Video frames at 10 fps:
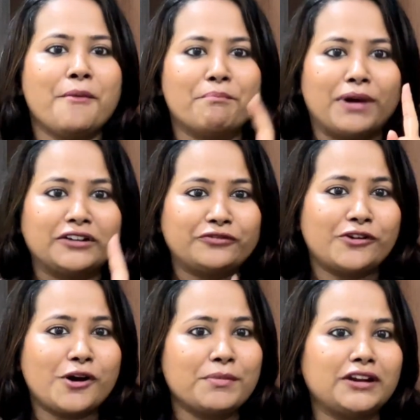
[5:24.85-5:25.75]
but
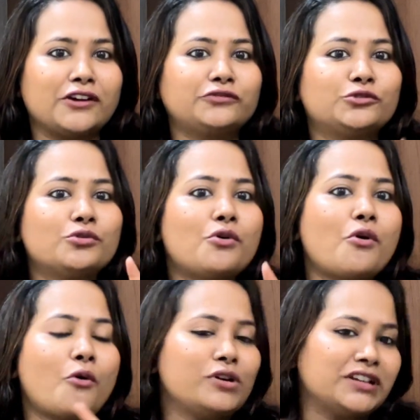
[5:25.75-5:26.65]
firm enough to
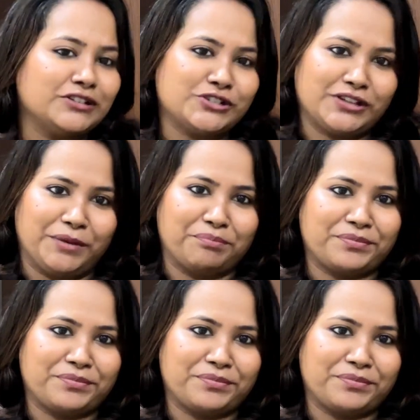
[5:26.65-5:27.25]
hold in shape.